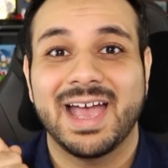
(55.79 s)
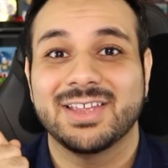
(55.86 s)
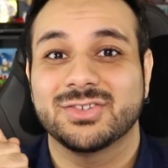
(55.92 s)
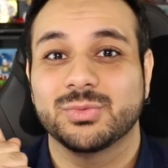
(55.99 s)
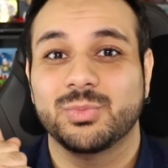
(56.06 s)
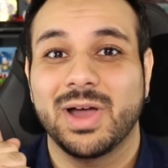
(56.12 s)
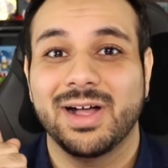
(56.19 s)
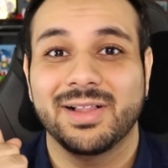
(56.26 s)

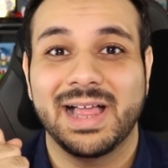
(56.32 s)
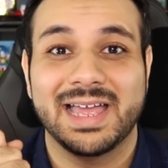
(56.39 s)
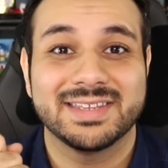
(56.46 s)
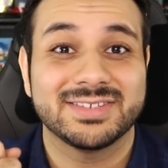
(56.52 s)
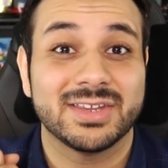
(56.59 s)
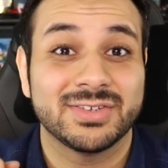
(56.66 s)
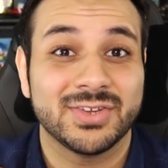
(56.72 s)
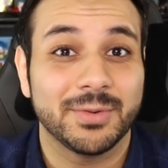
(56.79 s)
as well
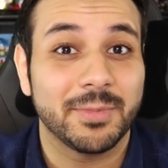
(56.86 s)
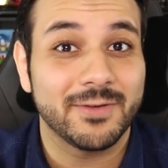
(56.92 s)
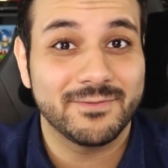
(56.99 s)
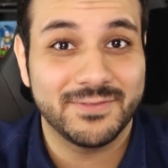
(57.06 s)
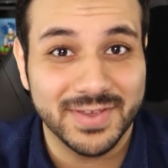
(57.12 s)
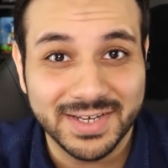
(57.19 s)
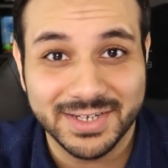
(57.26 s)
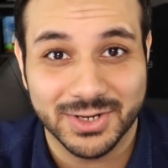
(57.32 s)
as some
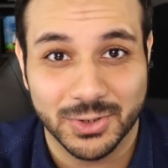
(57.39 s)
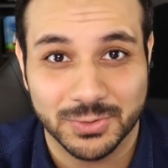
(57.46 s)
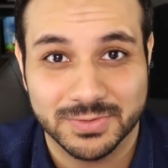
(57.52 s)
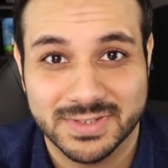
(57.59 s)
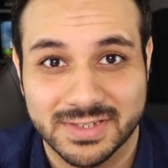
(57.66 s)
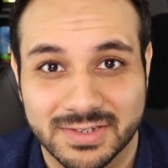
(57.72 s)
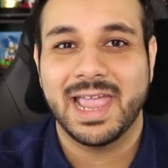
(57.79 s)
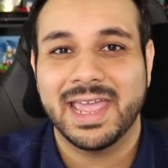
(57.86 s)

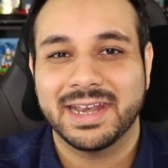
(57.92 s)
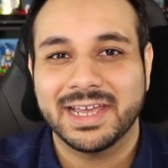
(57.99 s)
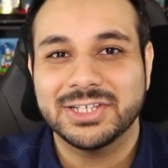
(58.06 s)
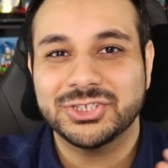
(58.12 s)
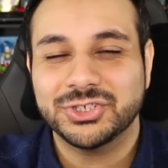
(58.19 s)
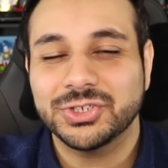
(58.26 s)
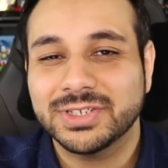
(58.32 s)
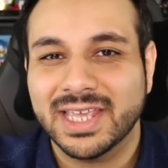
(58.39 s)
videos. And I
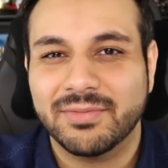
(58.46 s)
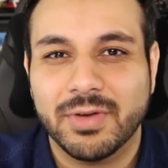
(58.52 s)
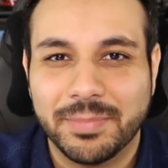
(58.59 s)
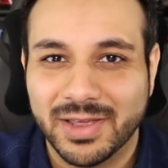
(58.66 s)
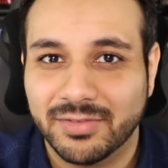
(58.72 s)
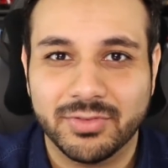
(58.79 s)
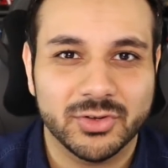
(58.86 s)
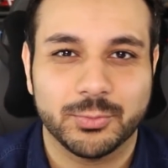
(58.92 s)
should give a
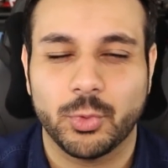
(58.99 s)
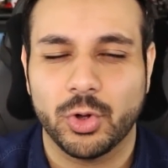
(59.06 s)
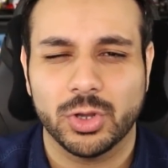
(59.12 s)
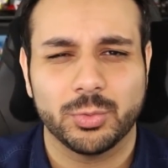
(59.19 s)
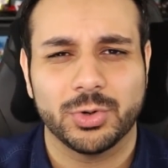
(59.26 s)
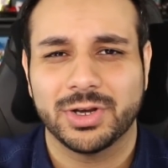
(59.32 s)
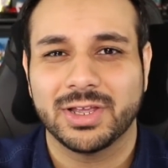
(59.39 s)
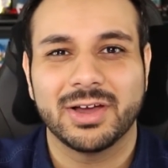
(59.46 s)
bit of a
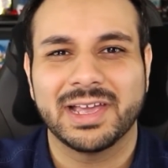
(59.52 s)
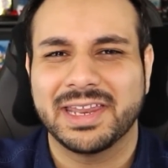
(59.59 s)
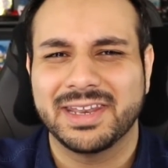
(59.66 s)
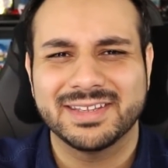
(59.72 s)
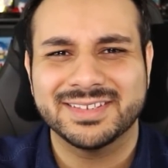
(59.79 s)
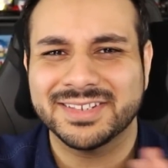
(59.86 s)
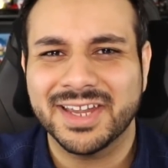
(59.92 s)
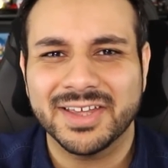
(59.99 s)
spoiler warning. Again,
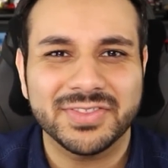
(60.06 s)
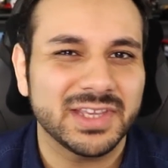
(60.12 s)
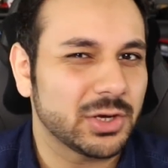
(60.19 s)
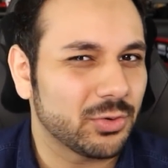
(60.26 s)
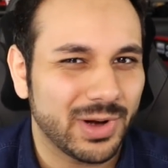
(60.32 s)
it's nothing